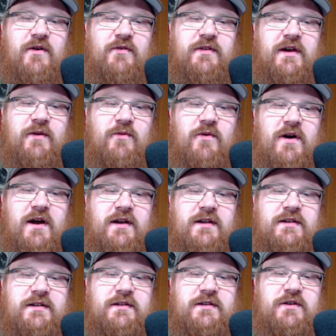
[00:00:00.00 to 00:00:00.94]
they
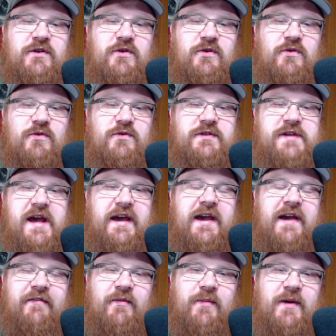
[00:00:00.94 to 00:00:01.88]
want to
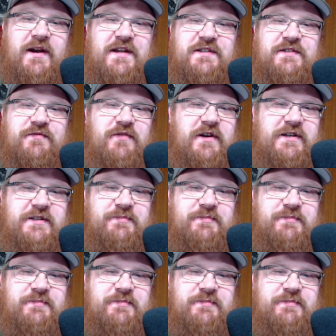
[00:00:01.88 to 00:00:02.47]
take everybody's free